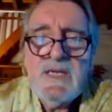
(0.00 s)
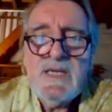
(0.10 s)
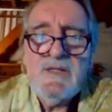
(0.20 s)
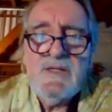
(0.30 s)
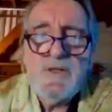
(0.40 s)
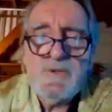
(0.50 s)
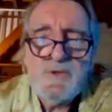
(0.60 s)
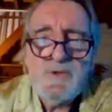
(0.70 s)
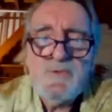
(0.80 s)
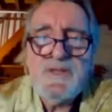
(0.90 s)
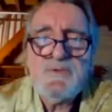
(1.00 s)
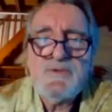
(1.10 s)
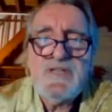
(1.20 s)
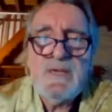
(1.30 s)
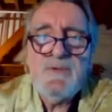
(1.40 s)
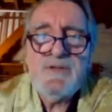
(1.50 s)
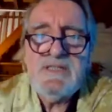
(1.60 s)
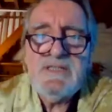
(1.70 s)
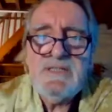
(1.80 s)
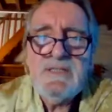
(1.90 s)
in a talk with
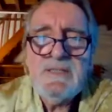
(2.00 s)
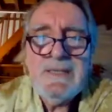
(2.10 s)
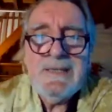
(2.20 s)
Krishnamurti,